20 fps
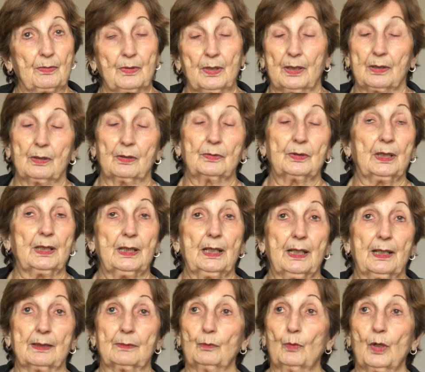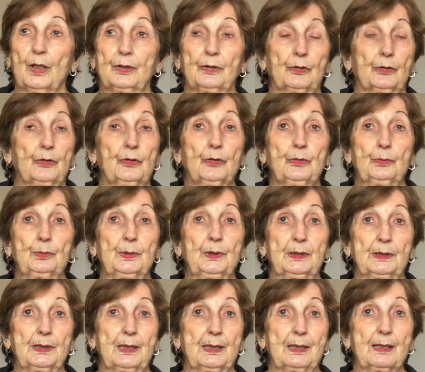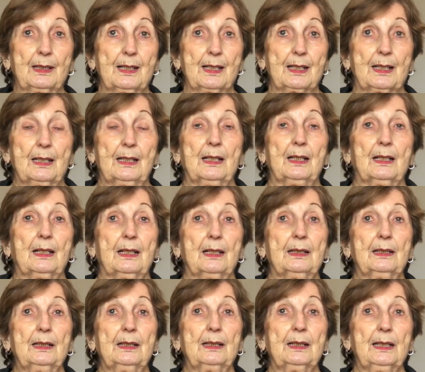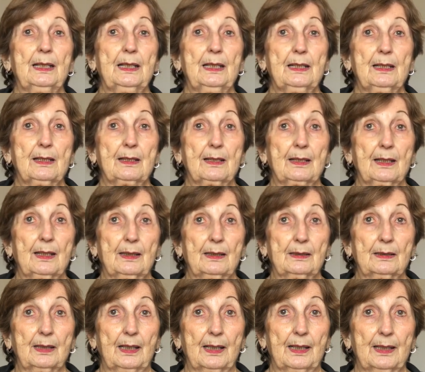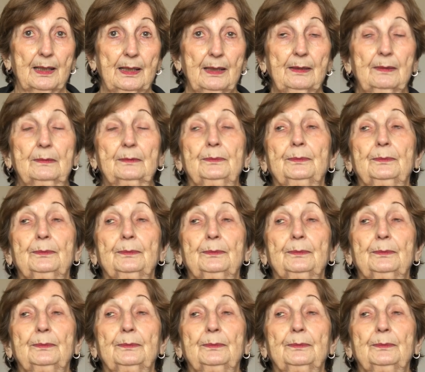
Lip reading: that only had 1 or 2 buildings in East LA.